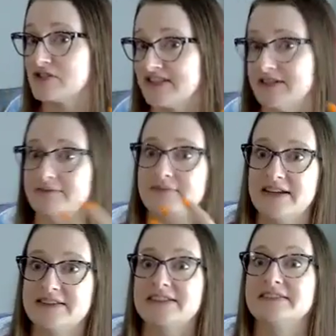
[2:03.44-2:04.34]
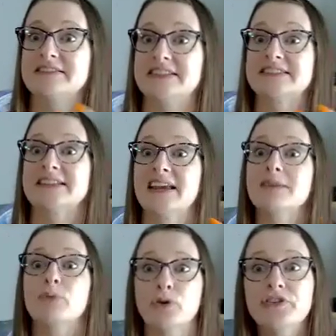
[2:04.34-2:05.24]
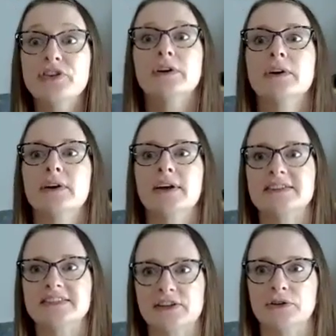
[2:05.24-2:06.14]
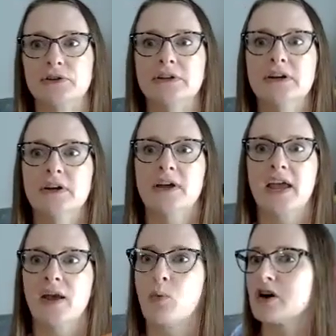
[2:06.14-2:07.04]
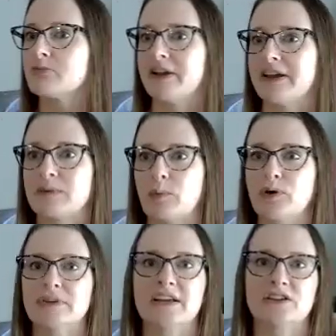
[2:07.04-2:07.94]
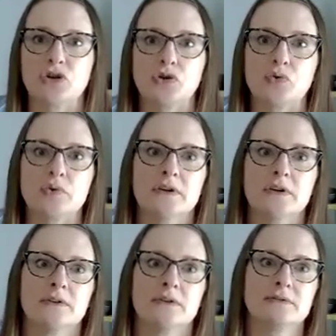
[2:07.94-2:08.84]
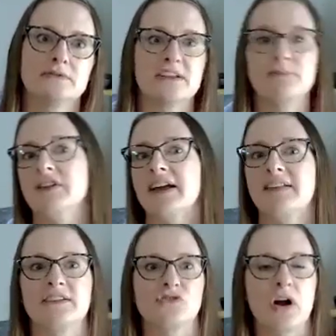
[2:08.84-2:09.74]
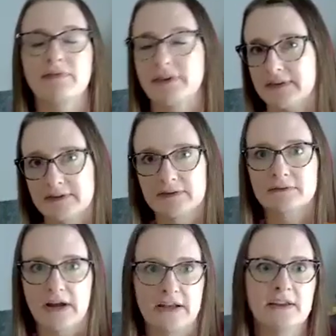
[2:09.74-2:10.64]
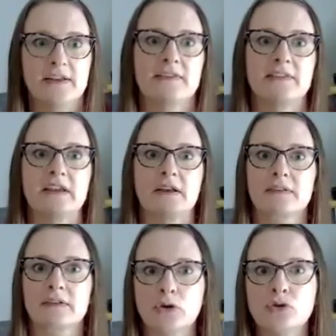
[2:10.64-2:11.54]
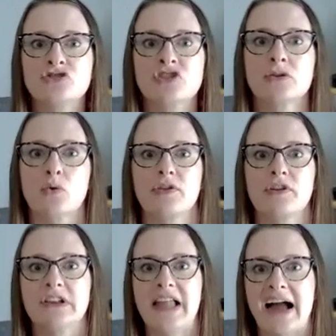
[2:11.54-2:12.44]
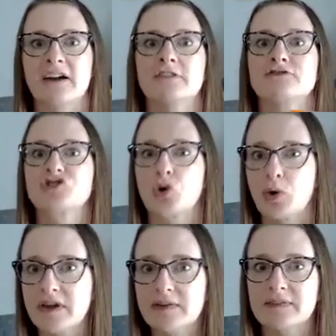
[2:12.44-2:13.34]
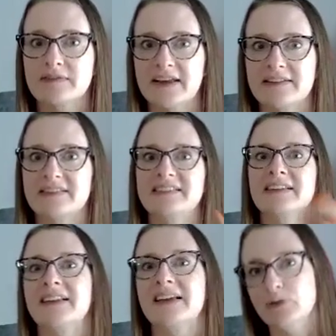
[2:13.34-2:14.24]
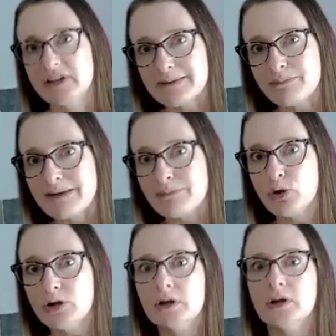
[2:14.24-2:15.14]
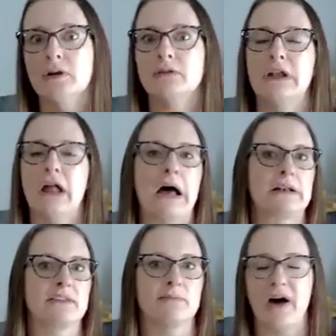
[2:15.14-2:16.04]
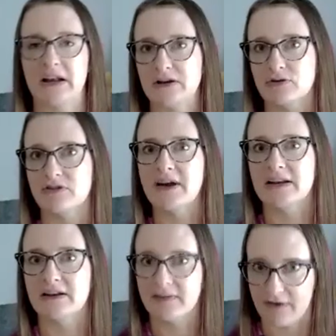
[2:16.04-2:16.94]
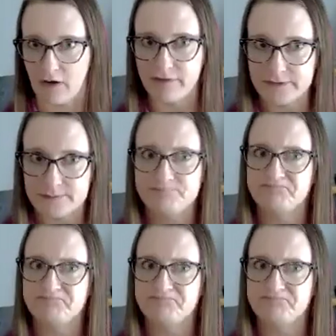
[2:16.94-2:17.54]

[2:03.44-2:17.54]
person isn't disabled until a workplace won't let you dim the lights in your office, right? It's the exclusion or the lack of choice that is disabling people, not the body or the mind itself.